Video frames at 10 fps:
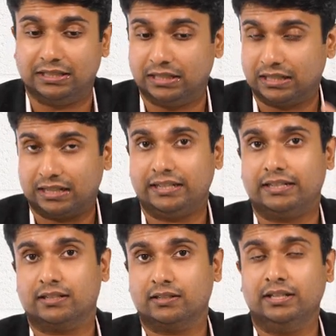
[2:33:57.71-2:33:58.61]

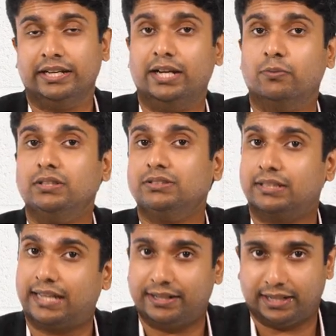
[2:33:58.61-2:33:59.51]
Earlier it was
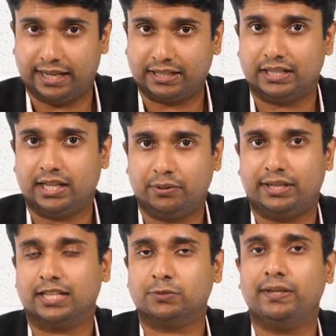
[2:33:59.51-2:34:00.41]
10 lakh, now
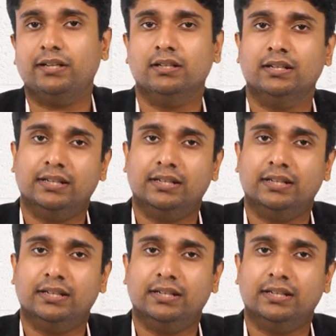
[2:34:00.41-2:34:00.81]
it has been